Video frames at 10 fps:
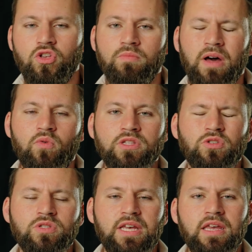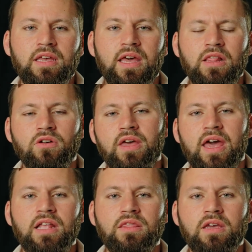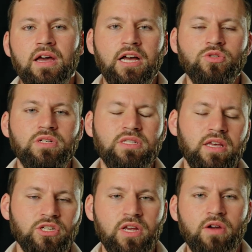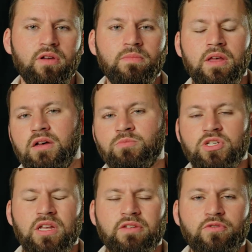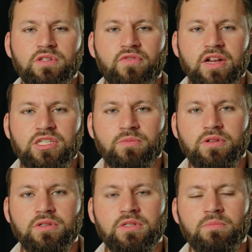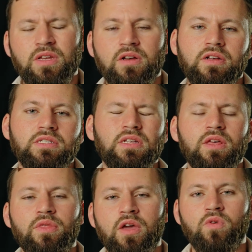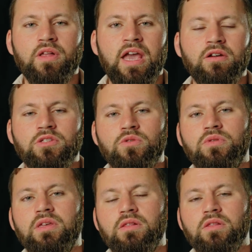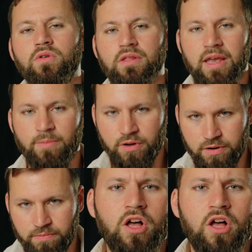you might want to take a look at the kashrus, the hechsherim, especially on the fruits and vegetables, because they will cater to the local neighborhood.